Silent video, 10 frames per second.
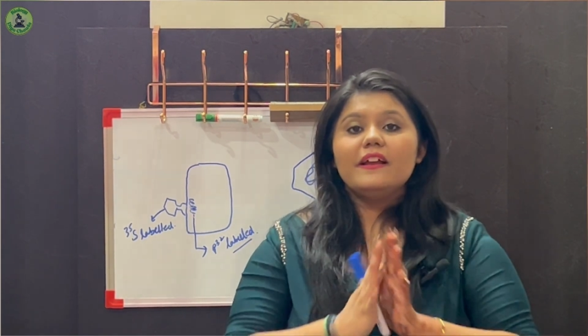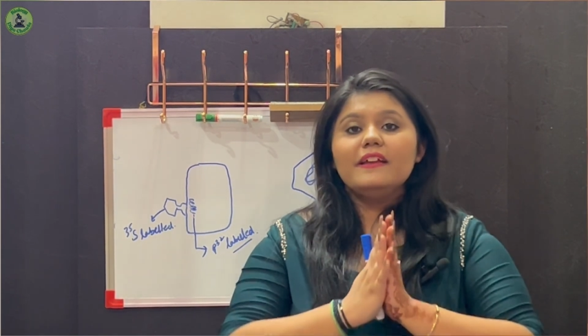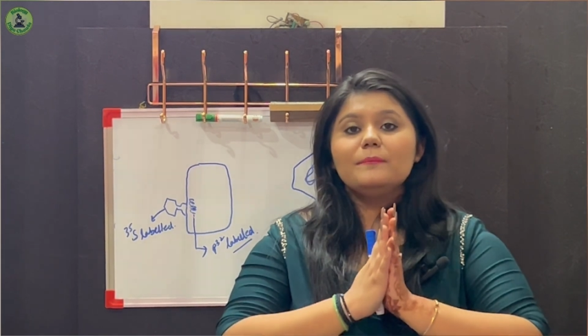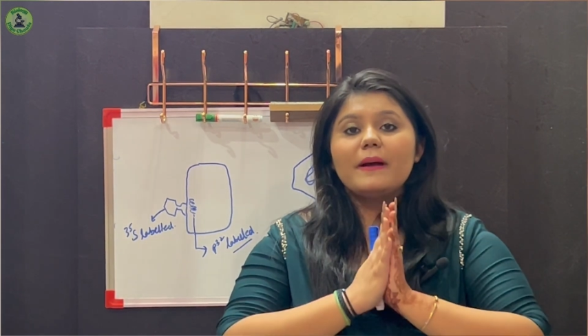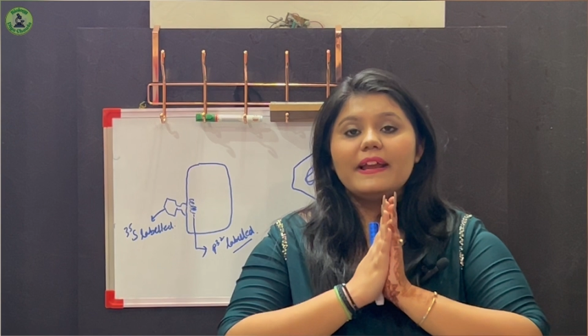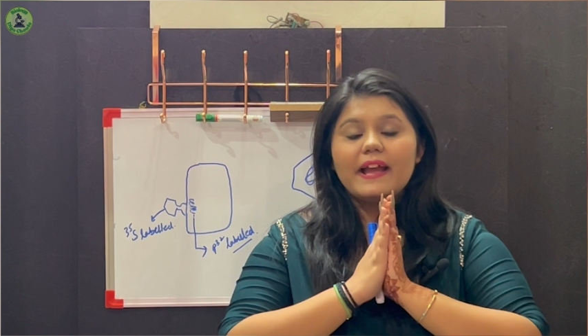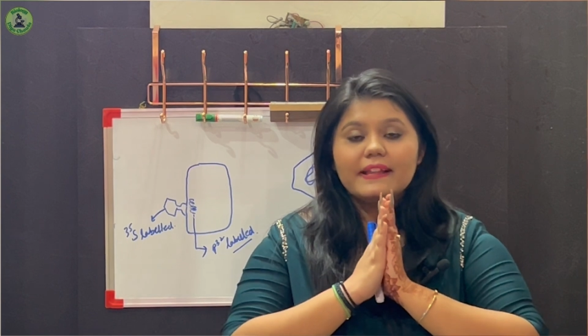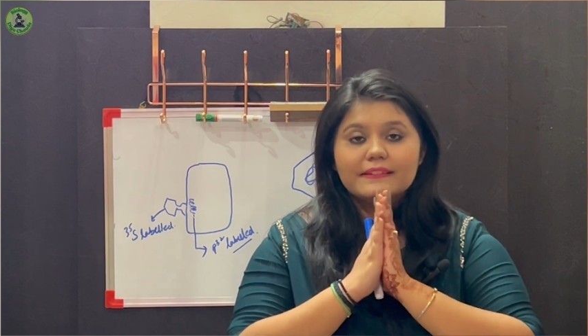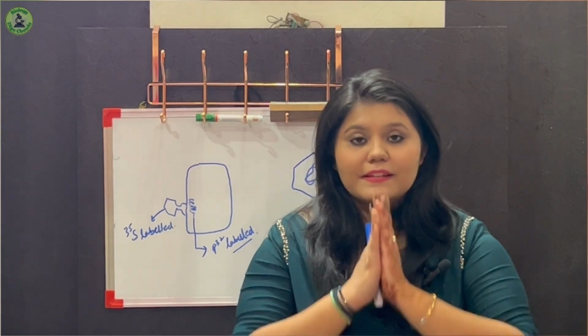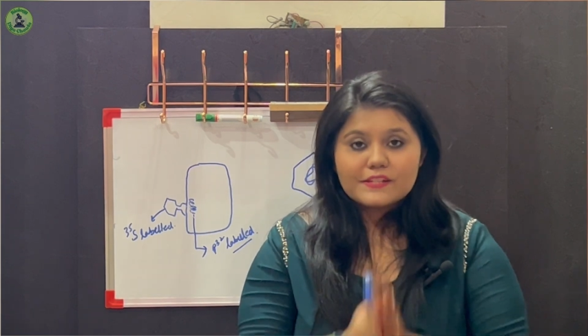by
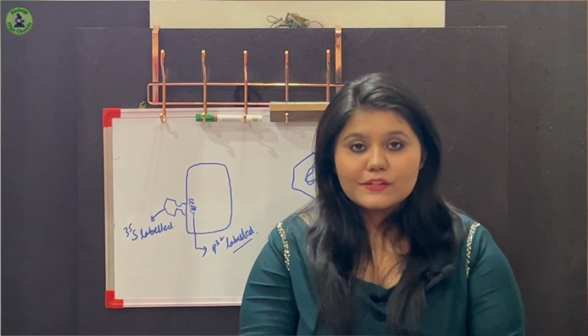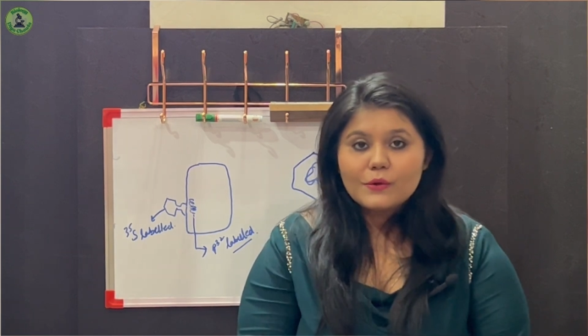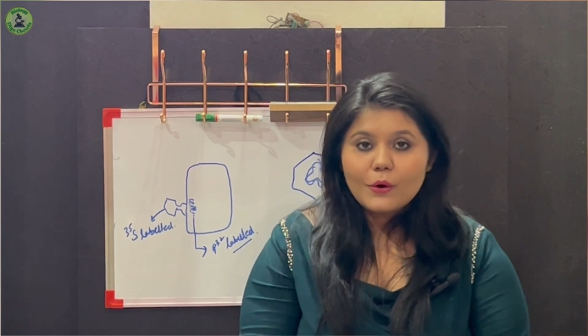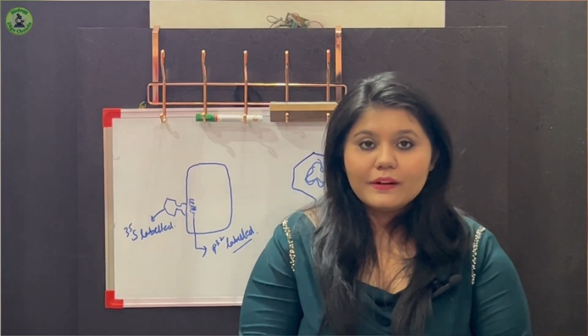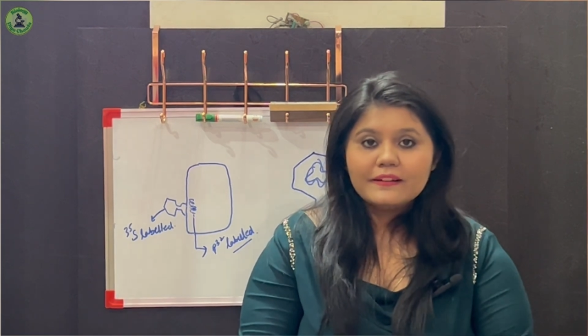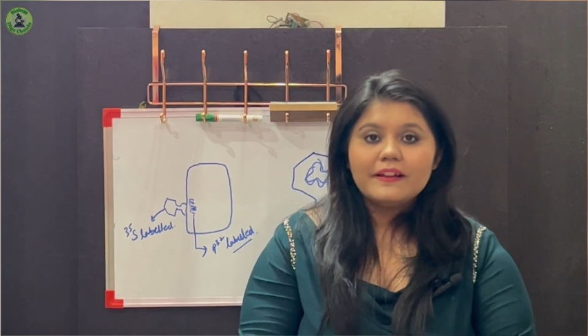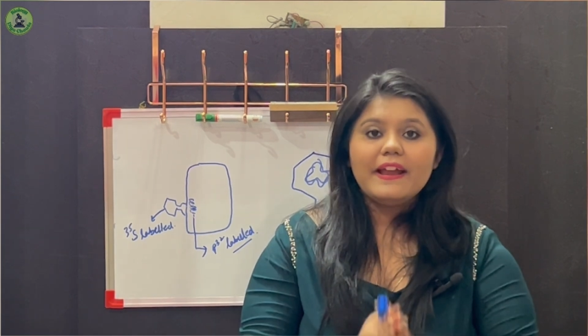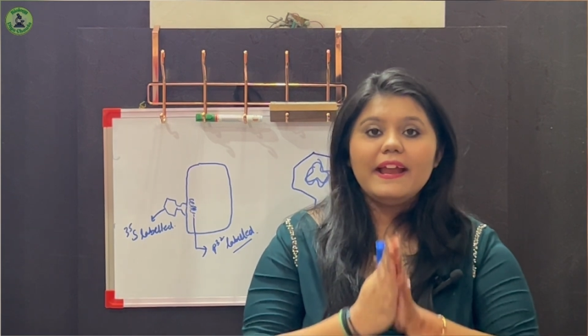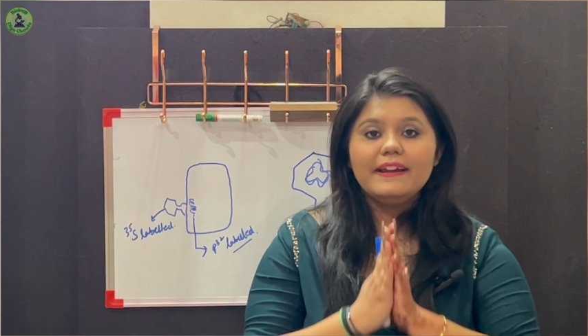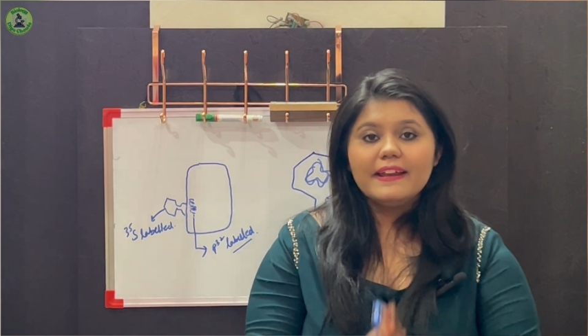at this note,
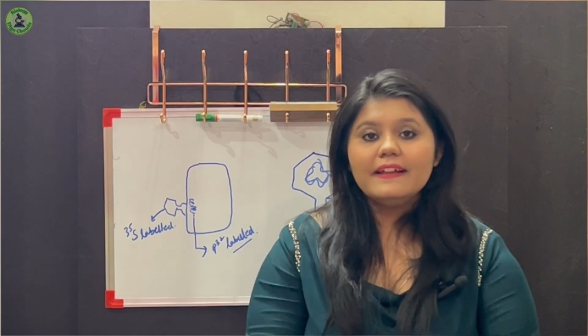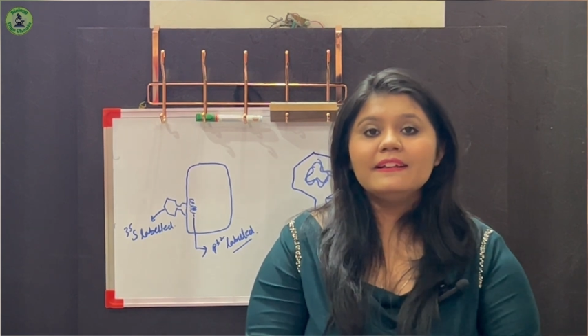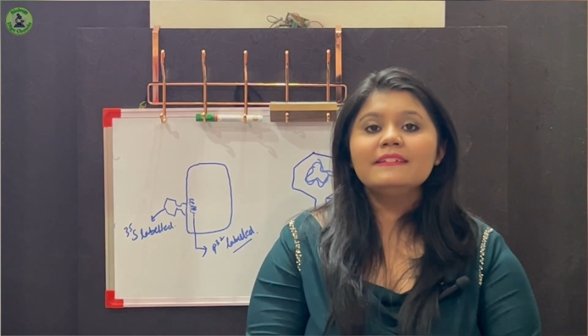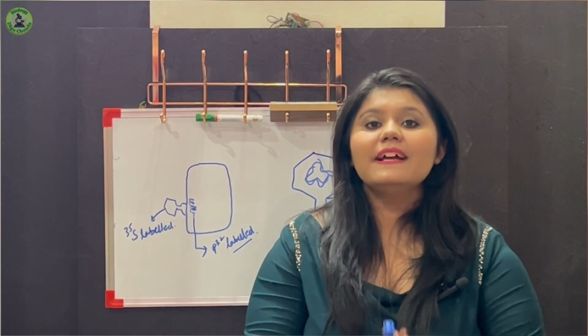ending,